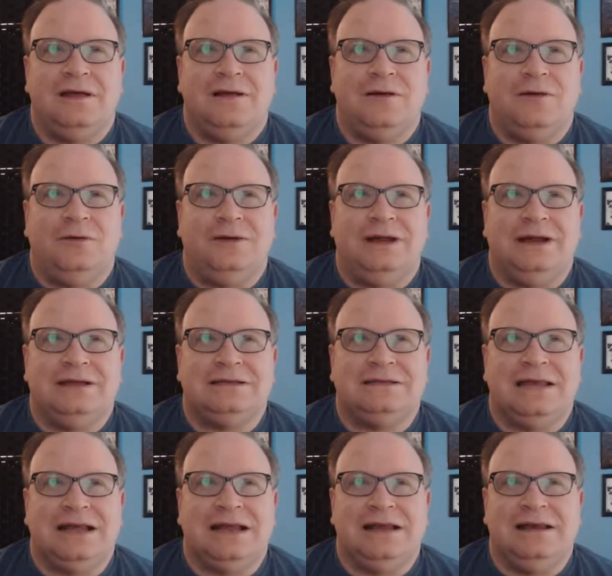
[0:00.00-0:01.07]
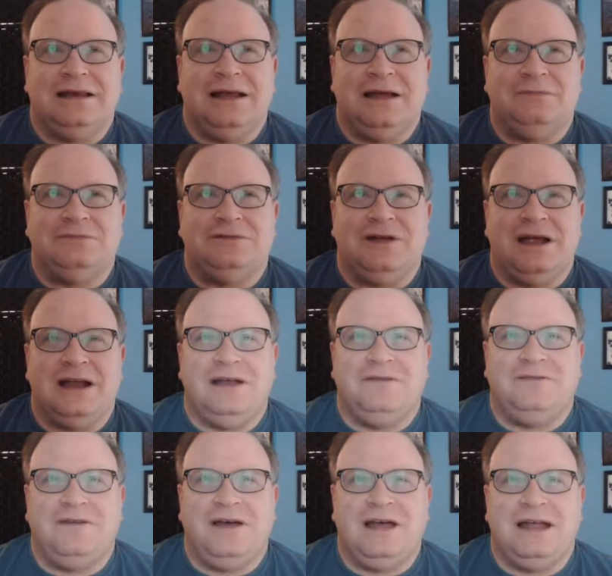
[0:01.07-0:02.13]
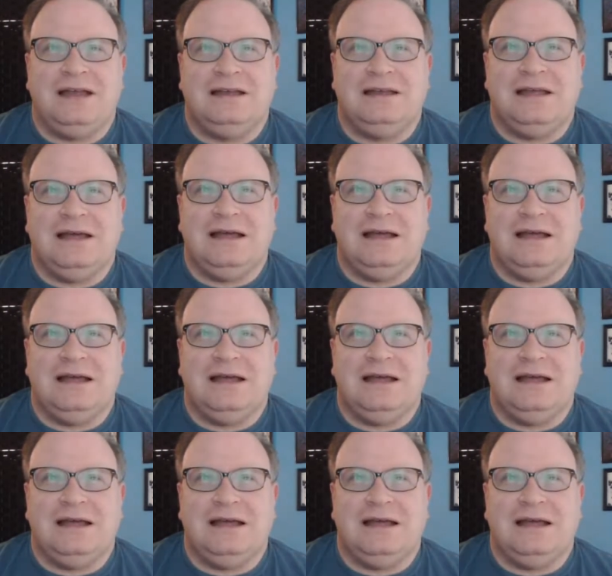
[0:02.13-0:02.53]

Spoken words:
Hold on a second. I'm trying to find.